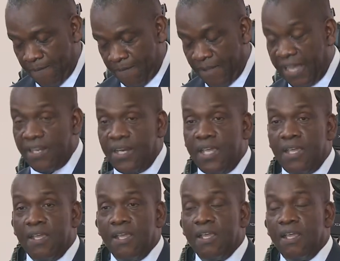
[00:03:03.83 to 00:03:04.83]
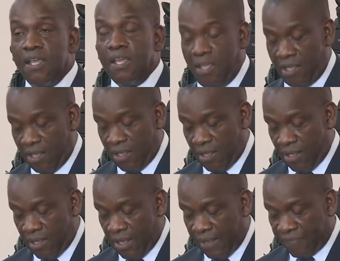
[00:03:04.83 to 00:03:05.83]
Finally,
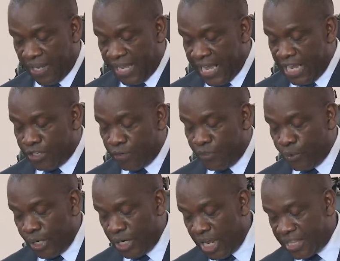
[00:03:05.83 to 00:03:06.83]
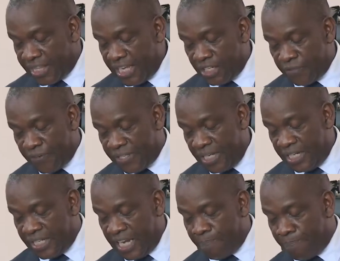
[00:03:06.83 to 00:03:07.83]
after years of doing nothing to
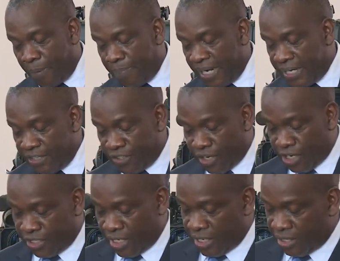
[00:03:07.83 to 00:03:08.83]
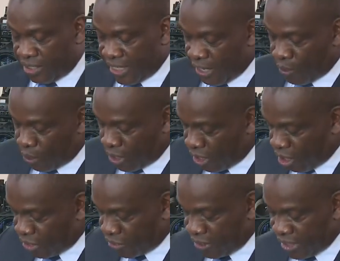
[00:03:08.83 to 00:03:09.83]
facilitate public discussion and stakeholder
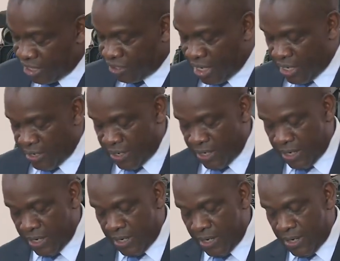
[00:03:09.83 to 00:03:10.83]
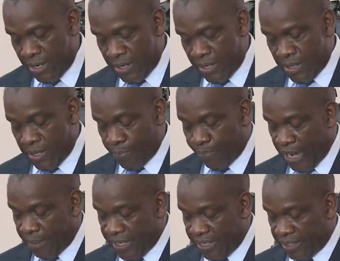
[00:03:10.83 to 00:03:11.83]
consultation, the
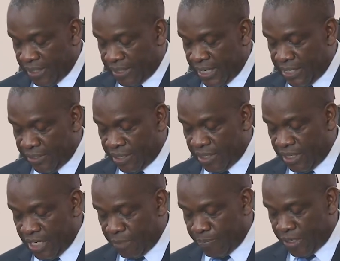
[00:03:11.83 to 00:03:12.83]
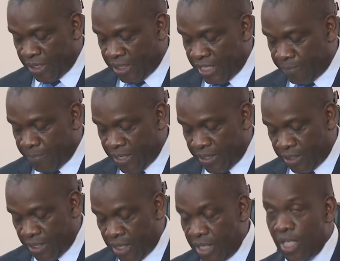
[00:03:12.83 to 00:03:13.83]
Prime Minister tells us in this budget statement
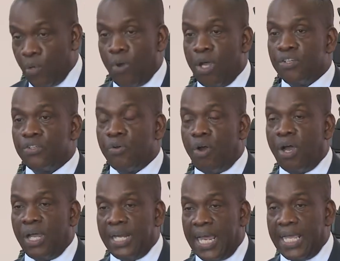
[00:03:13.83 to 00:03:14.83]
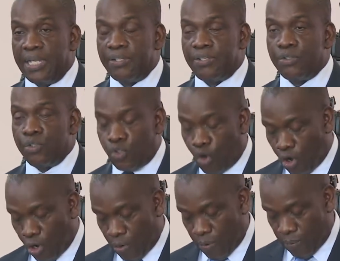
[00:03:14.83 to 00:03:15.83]
he wants to organize to
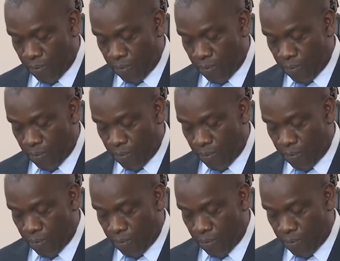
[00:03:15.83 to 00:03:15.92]
talk.